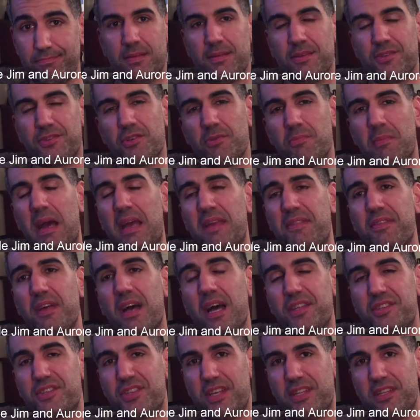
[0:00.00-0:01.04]
So my
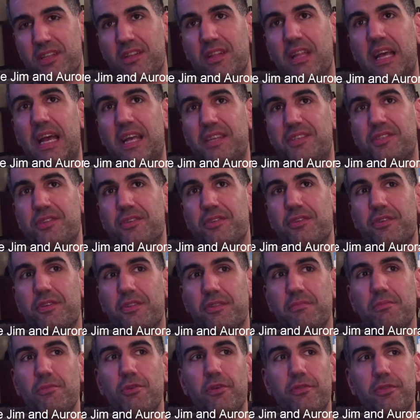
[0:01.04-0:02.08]
thoughts on the last third of
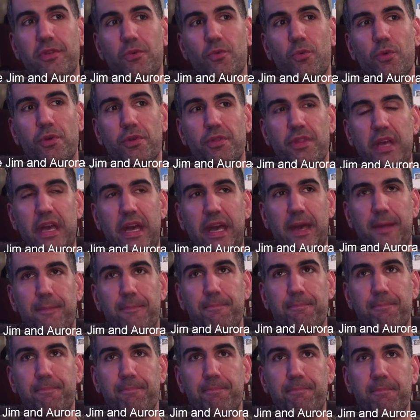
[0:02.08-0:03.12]
the movie were
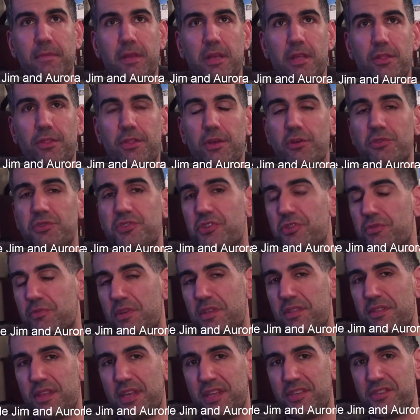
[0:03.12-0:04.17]
that those three
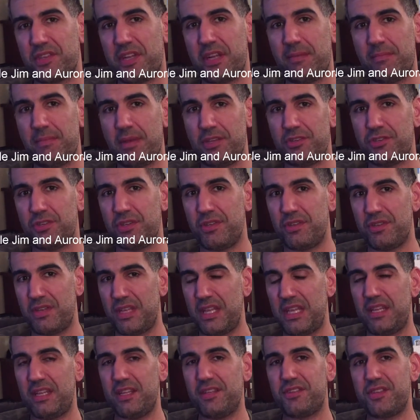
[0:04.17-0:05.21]
things that I mentioned
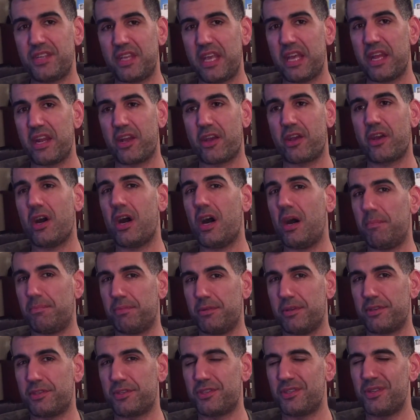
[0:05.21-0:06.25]
needed to get
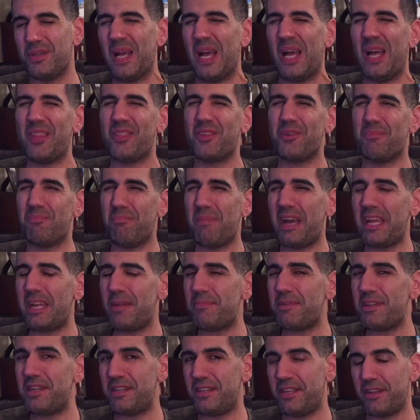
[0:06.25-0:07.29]
accomplished. There might have
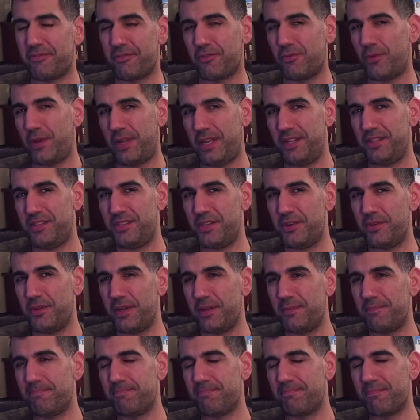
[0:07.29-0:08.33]
been a different way to do
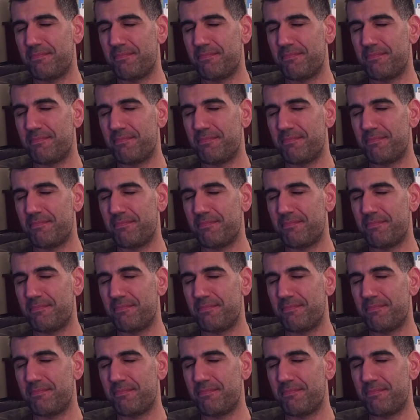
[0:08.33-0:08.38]
it.